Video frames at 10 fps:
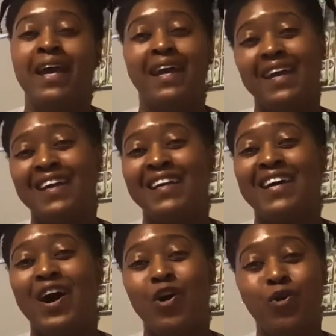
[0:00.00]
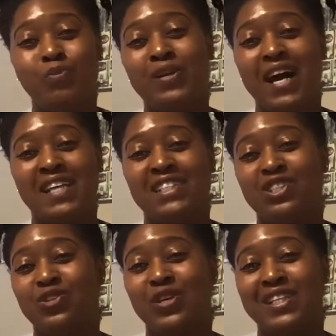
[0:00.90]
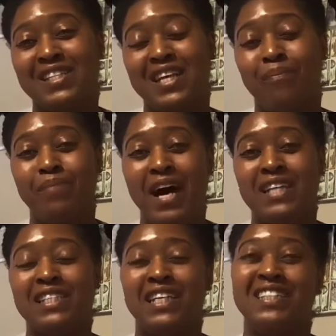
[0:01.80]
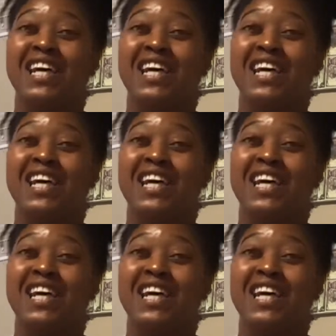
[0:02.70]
And I hope you guys enjoyed this unboxing.